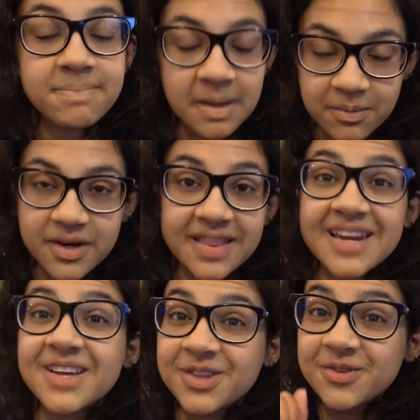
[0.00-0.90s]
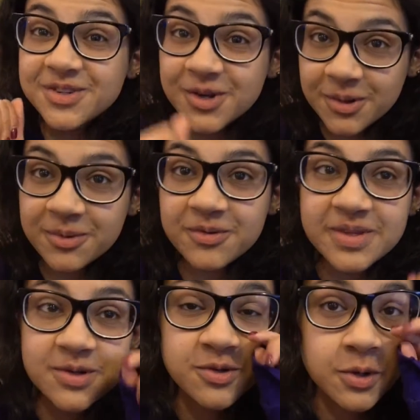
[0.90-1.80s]
I'm putting that out there. For certain
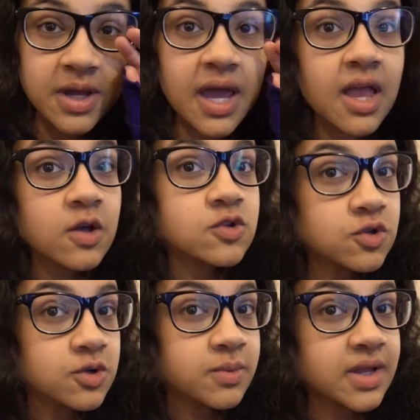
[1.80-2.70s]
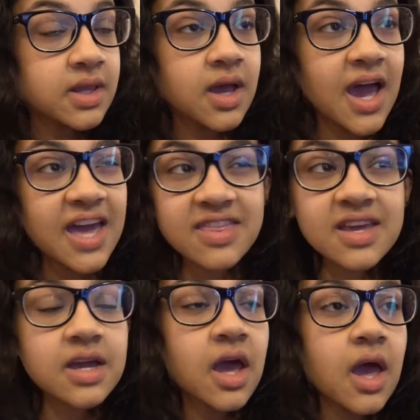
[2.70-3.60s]
movements, those are okay, and I'll show you when, I
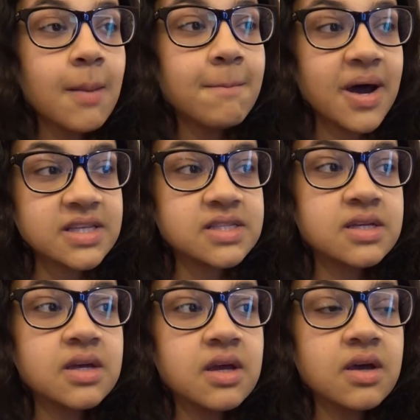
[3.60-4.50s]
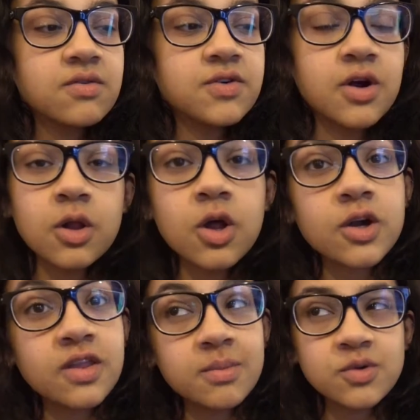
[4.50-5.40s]
think. But for a
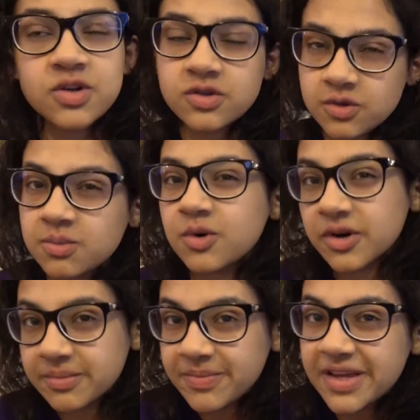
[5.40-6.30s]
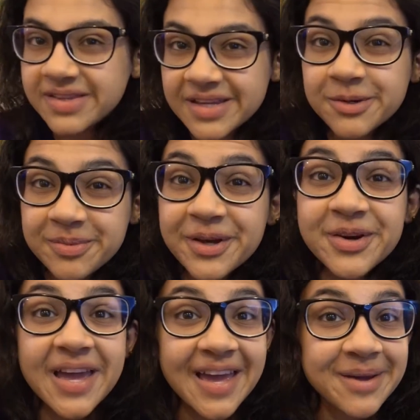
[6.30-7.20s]
lot of them, you can do more, and it'll be
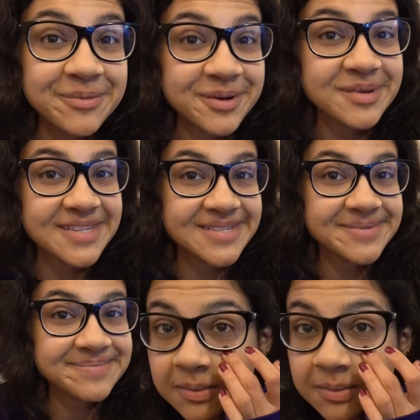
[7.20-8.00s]
okay, I promise.